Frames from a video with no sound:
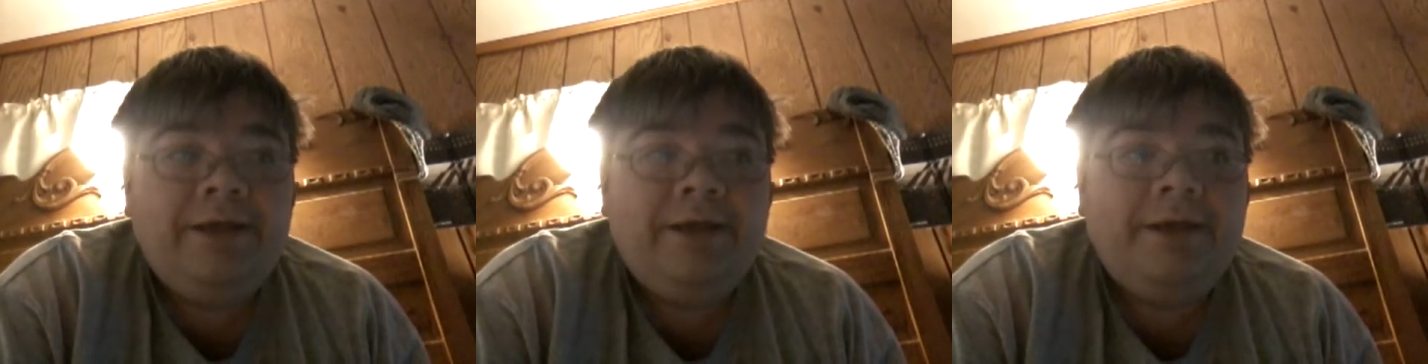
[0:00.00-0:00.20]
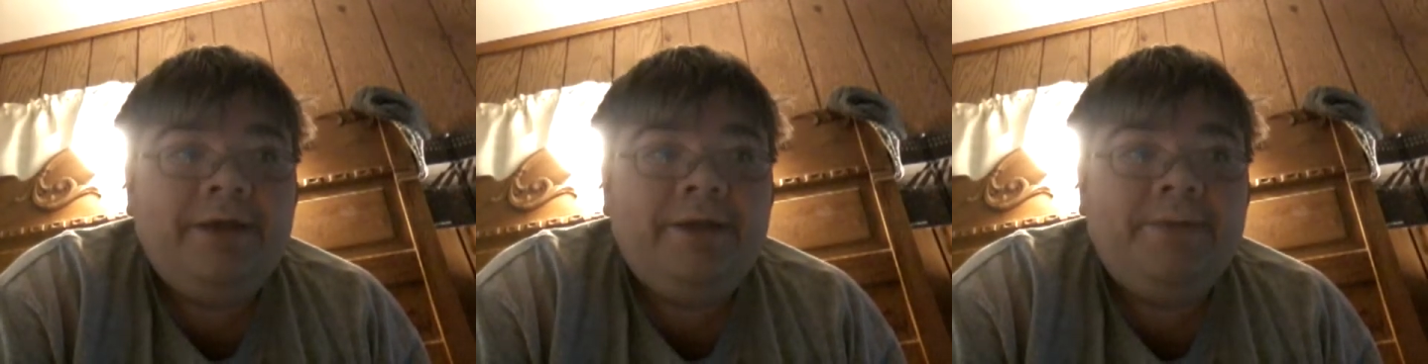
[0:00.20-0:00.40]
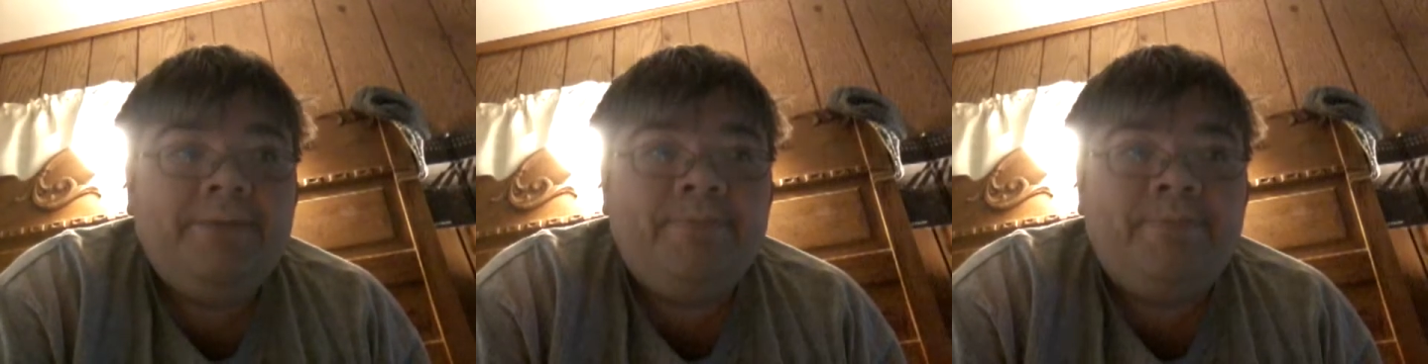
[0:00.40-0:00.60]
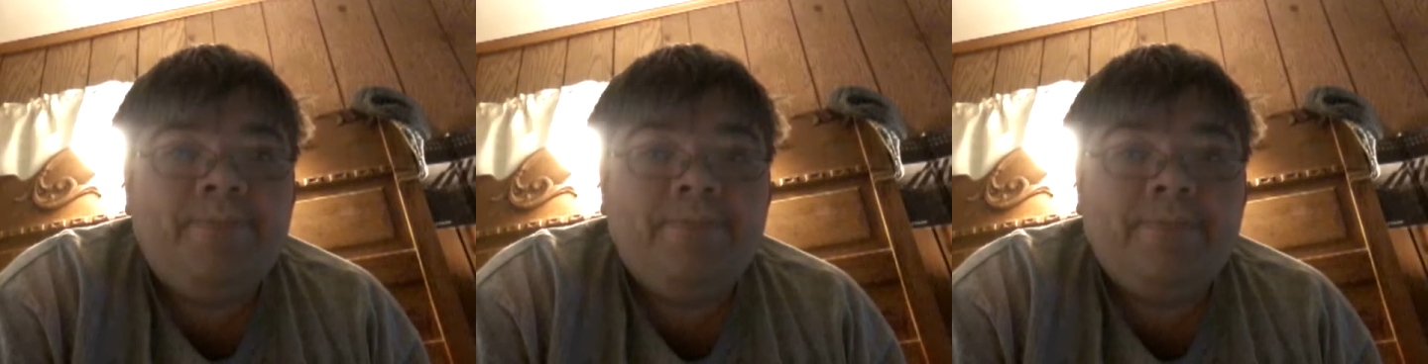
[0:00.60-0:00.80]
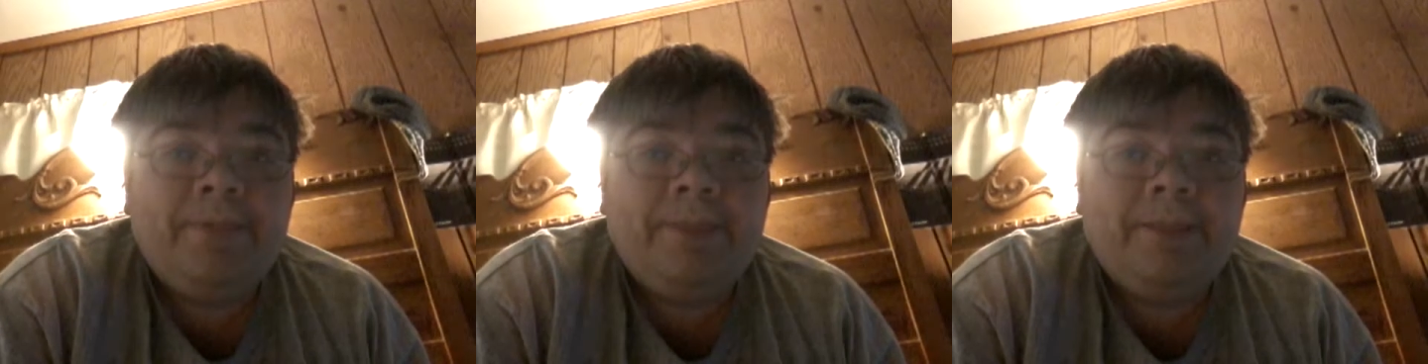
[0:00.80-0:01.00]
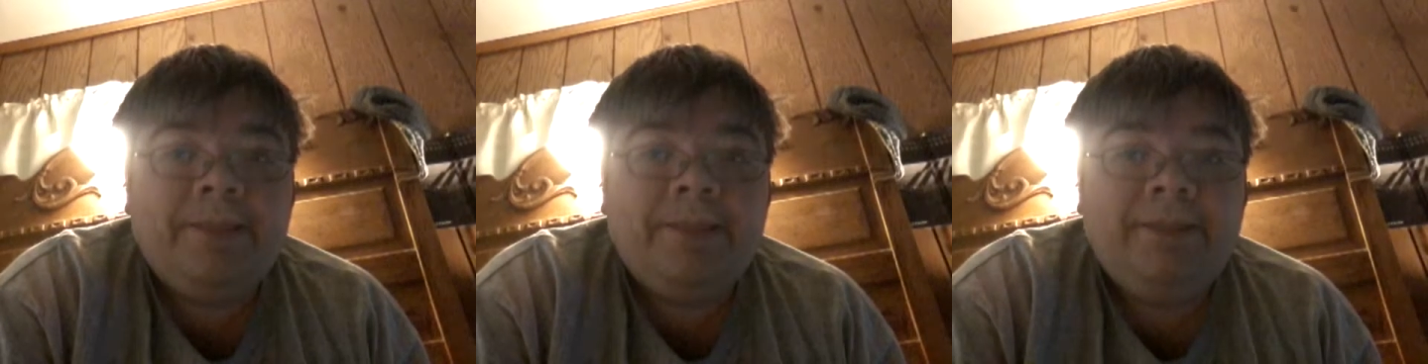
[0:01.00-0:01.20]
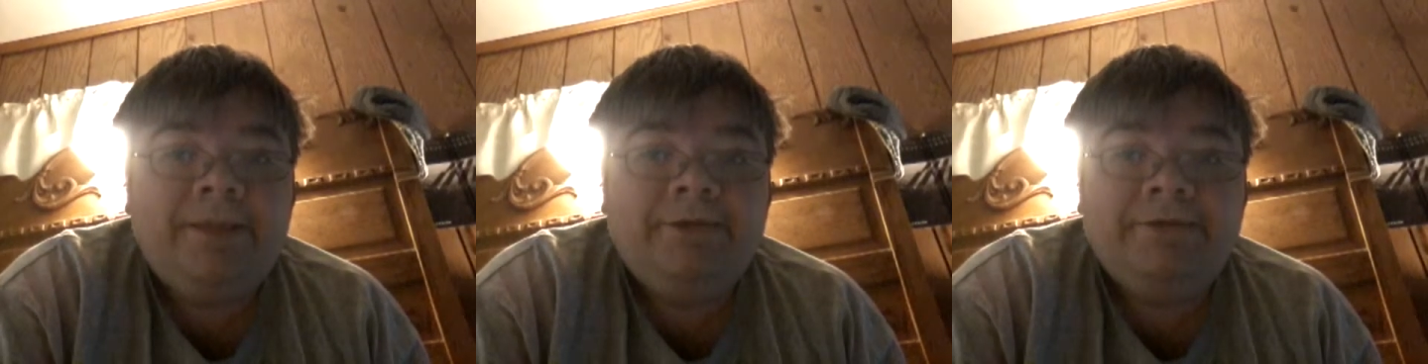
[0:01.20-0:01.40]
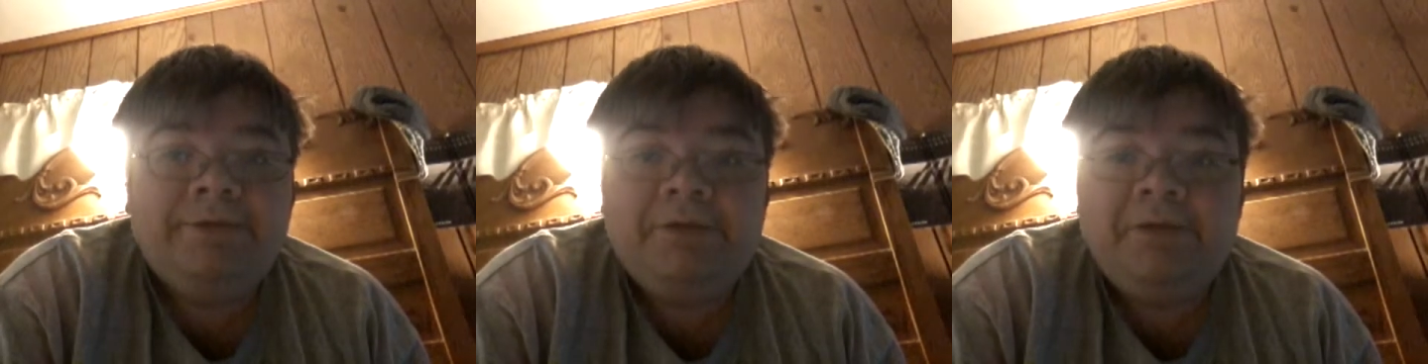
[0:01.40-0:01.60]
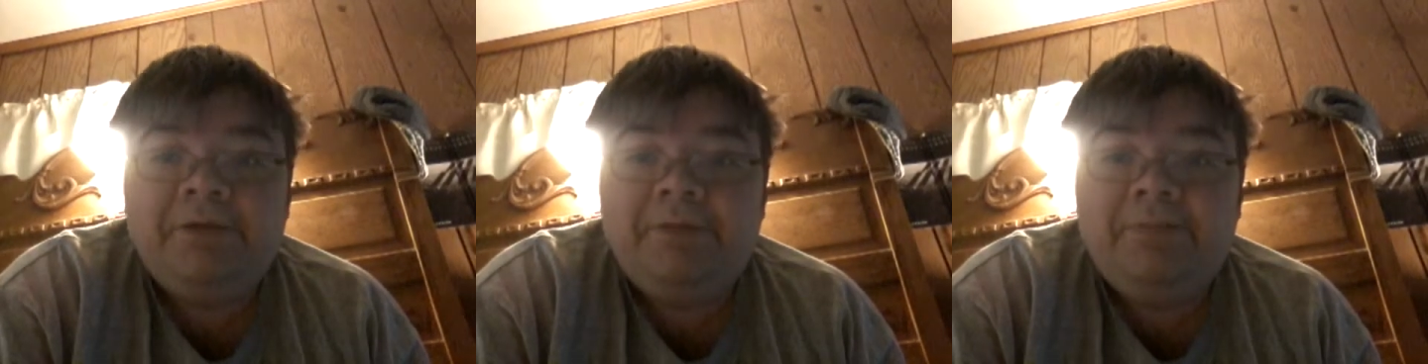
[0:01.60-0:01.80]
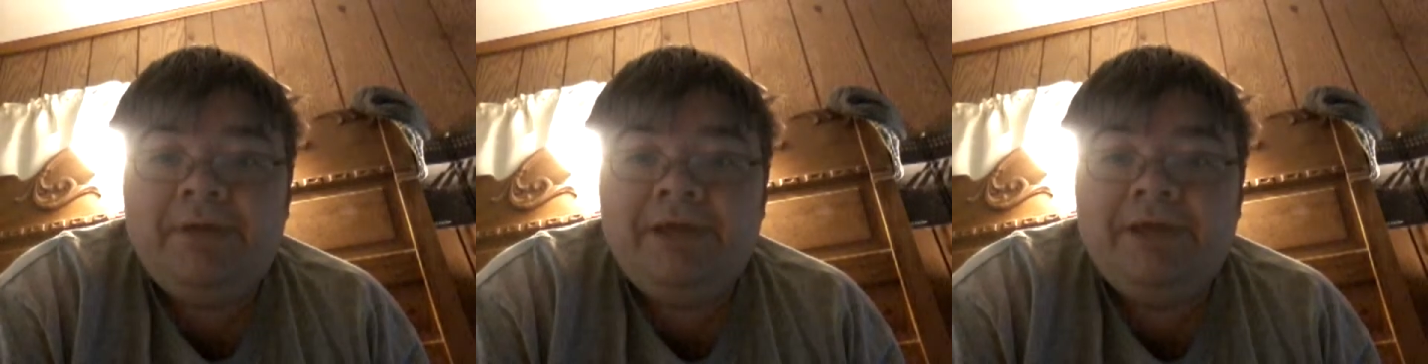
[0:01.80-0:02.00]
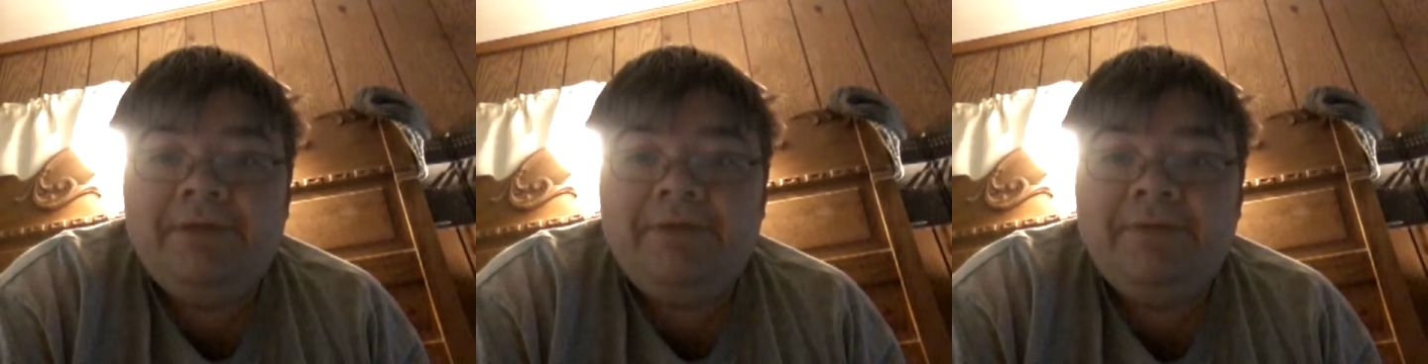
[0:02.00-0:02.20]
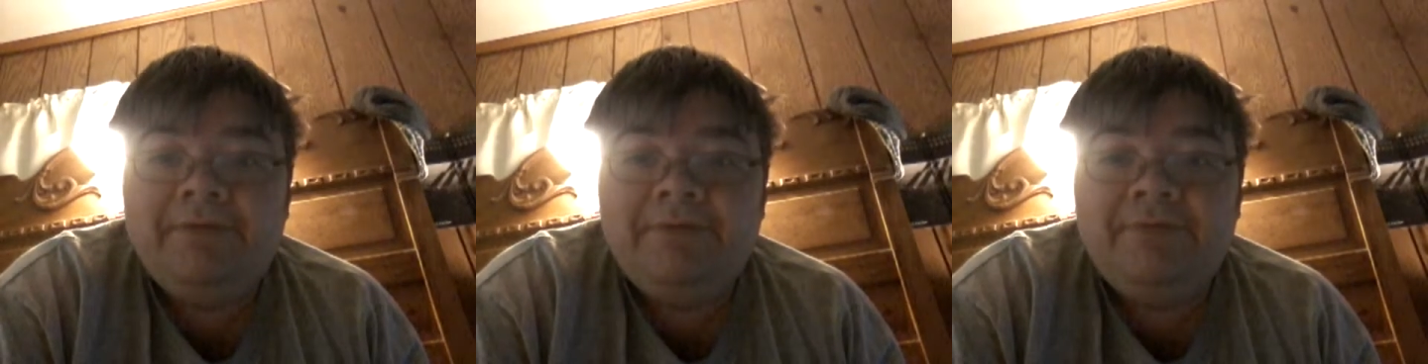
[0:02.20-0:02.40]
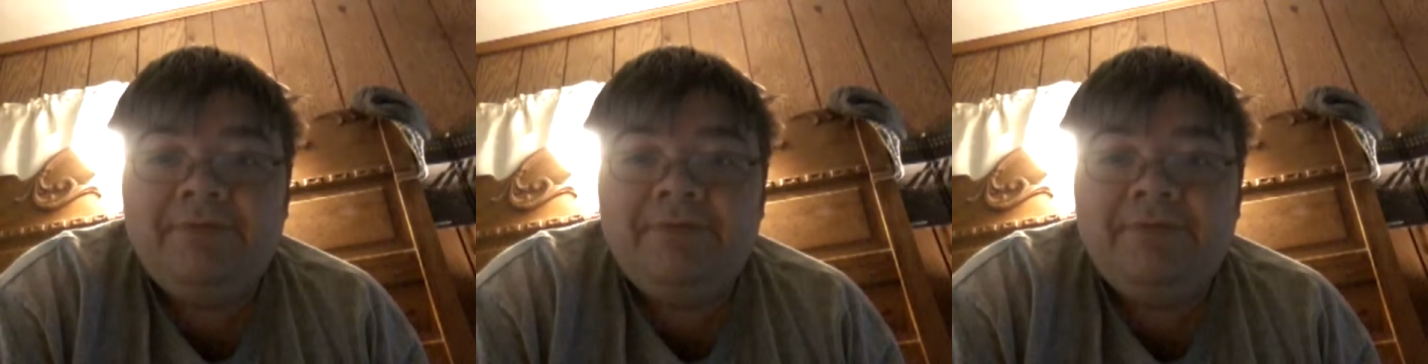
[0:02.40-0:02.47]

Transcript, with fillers: Um, there's only been,